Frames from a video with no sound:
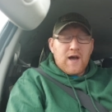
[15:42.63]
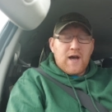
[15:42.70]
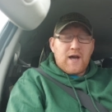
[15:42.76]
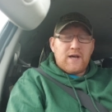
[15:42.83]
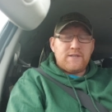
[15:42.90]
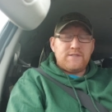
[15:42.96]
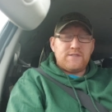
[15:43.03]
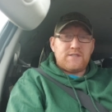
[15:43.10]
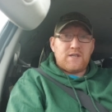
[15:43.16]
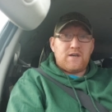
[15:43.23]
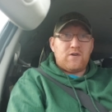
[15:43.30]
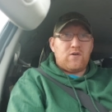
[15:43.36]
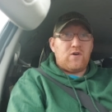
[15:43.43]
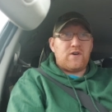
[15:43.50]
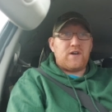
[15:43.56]
and
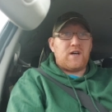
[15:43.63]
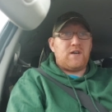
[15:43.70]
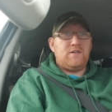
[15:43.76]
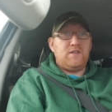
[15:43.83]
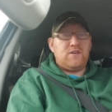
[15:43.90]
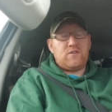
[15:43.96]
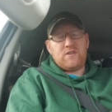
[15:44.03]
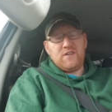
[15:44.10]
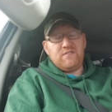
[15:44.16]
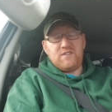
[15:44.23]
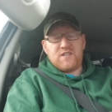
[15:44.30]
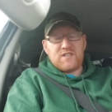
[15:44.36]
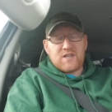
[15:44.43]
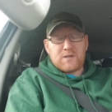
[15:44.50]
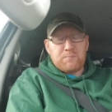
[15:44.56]
or a, or even
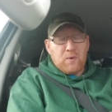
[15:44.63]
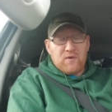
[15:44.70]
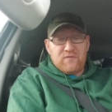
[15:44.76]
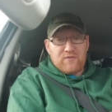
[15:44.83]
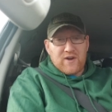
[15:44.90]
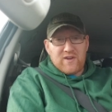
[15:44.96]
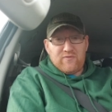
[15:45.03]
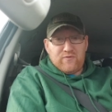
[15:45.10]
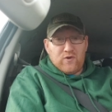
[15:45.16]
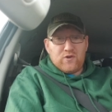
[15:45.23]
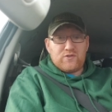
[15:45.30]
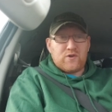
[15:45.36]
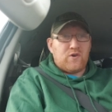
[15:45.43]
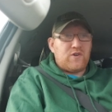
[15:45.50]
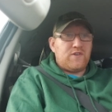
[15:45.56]
a 6.5
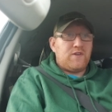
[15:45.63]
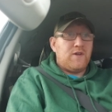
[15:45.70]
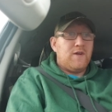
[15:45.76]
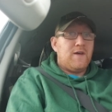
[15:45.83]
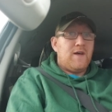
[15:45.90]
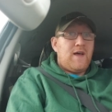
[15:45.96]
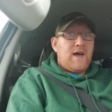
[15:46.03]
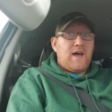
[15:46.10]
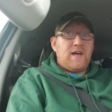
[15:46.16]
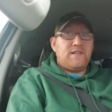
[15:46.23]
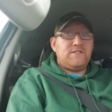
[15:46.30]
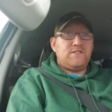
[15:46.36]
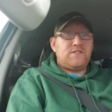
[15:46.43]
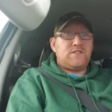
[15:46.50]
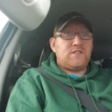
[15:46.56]
photon,
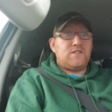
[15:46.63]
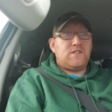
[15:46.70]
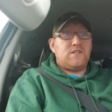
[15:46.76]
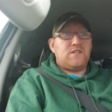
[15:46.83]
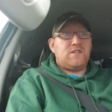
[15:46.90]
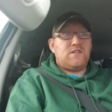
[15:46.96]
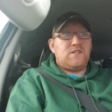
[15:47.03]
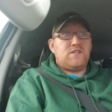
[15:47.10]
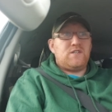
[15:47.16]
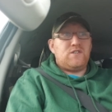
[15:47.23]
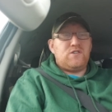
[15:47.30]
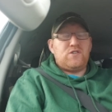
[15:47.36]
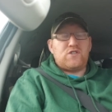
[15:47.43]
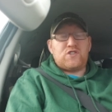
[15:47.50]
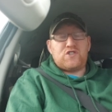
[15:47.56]
and
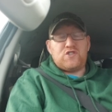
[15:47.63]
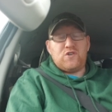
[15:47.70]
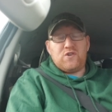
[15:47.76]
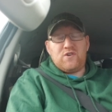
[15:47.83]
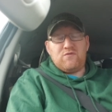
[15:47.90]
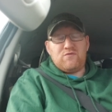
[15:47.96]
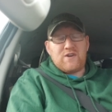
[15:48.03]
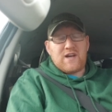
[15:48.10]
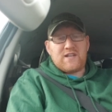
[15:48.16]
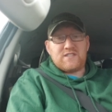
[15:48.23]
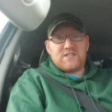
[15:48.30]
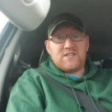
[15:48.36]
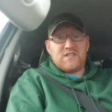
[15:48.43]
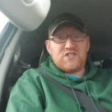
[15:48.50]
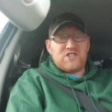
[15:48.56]
you're shooting
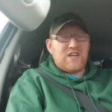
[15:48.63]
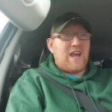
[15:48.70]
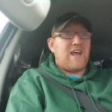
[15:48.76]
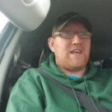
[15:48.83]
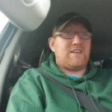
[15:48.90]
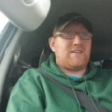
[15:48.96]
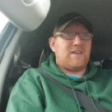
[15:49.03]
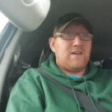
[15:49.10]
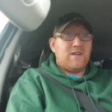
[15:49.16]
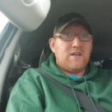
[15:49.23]
rats in a shed,